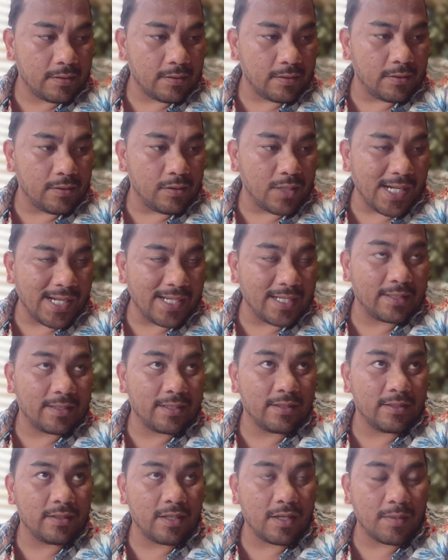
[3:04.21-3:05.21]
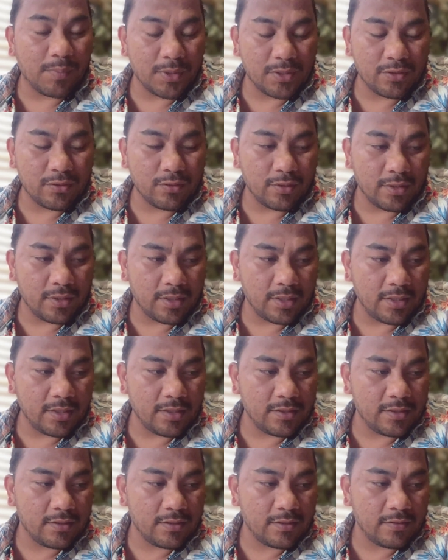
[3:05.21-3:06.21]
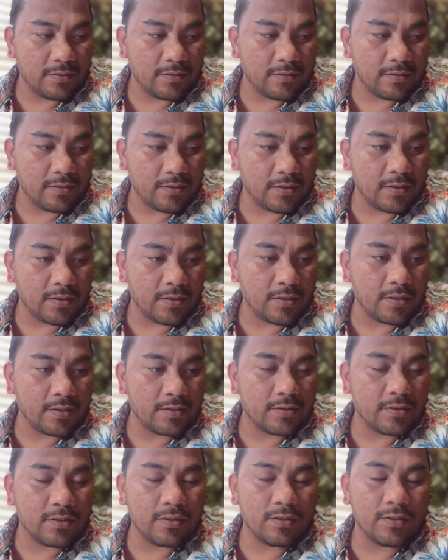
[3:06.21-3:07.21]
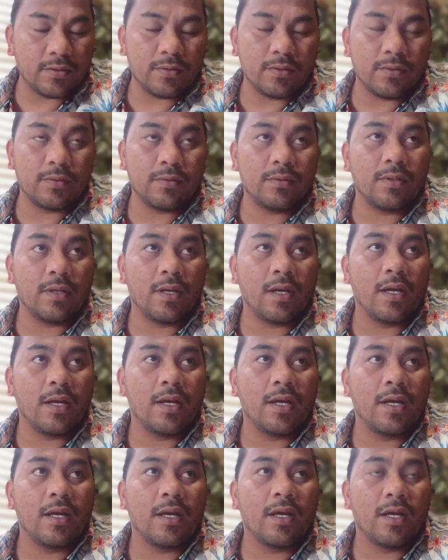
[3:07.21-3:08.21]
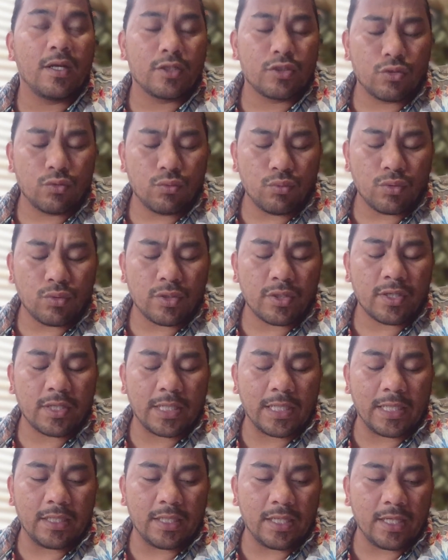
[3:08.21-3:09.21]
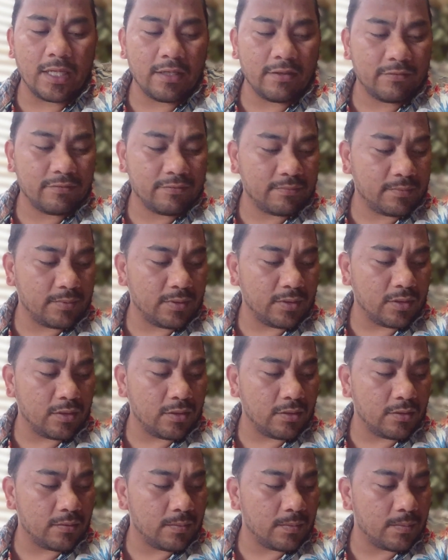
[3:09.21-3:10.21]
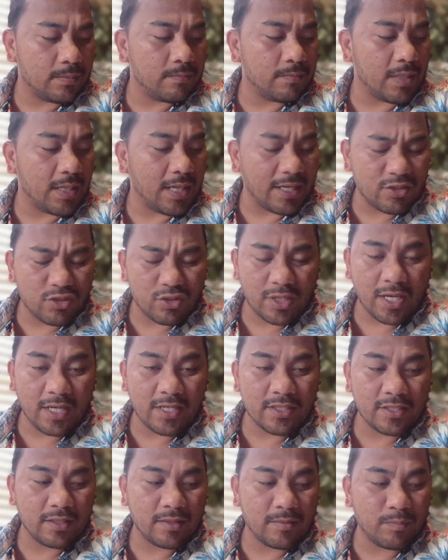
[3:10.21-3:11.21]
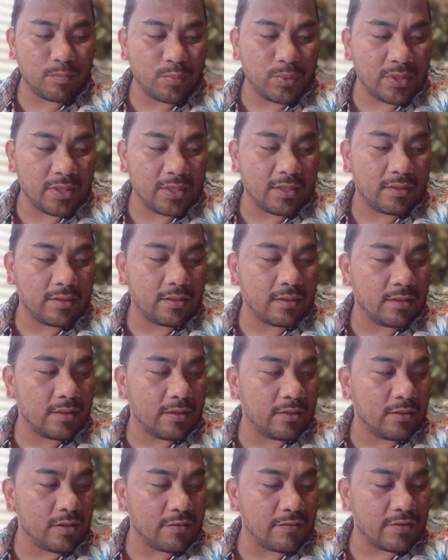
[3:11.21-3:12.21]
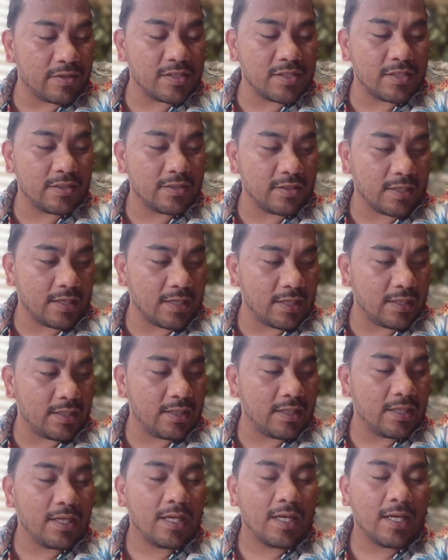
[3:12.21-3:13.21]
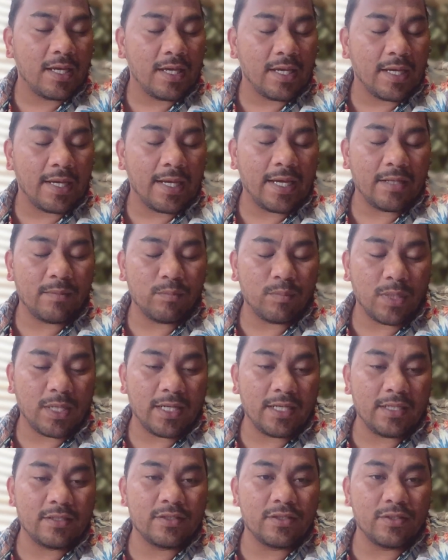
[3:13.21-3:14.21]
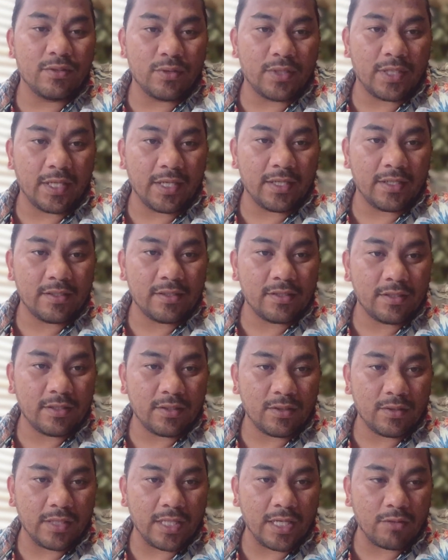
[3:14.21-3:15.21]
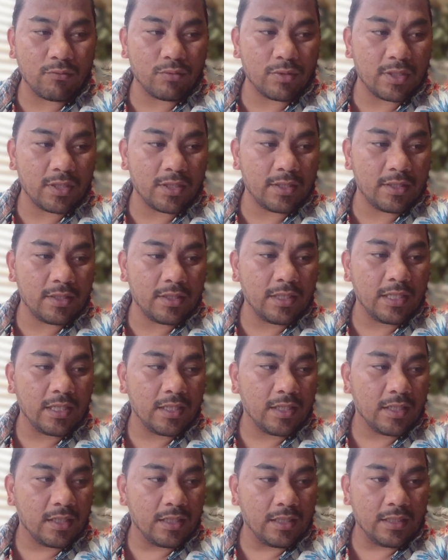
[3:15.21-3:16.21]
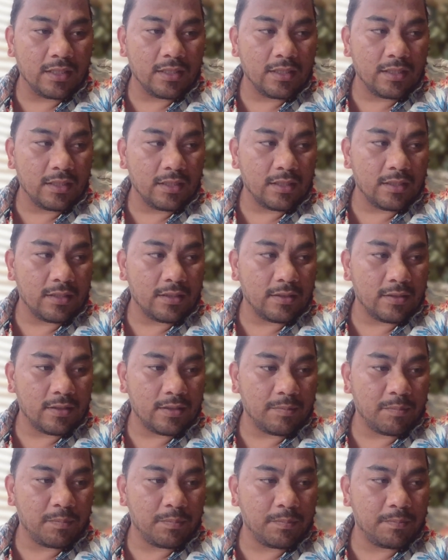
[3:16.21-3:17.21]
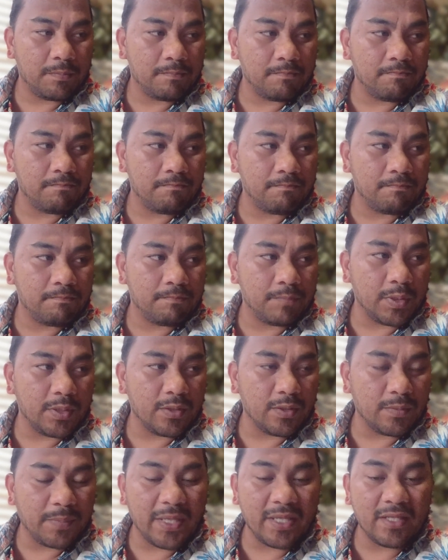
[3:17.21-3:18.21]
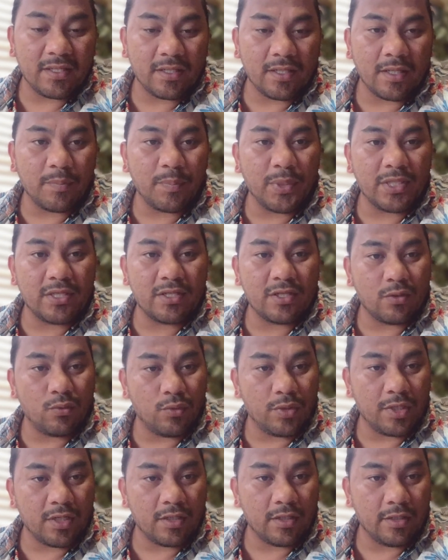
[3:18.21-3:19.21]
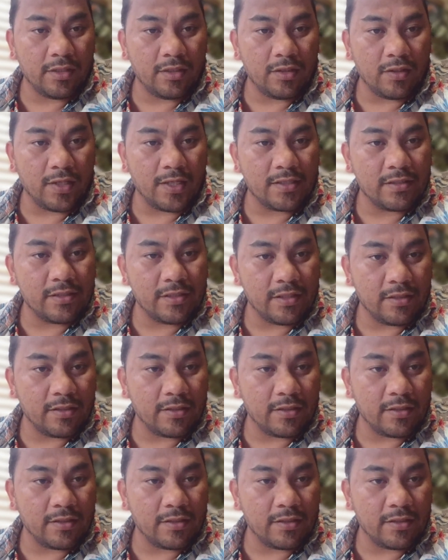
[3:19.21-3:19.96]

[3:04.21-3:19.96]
I had the opportunities to work and have education, but ever since I had my 2 kids, that really painted a picture where I see